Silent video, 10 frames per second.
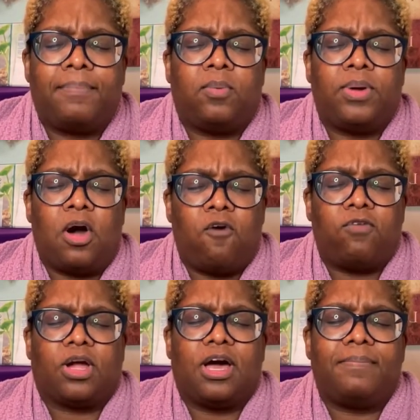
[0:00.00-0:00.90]
but we
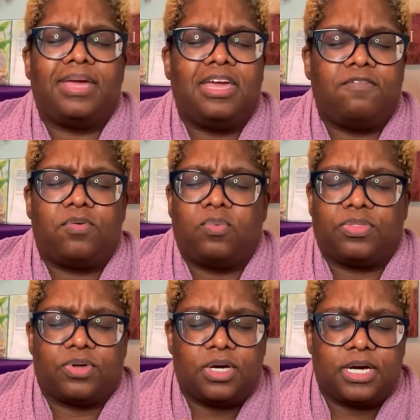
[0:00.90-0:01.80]
overcome evil
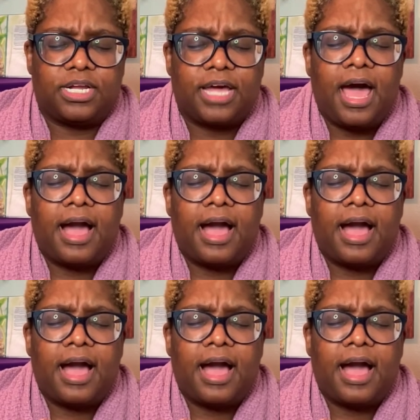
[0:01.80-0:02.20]
with good,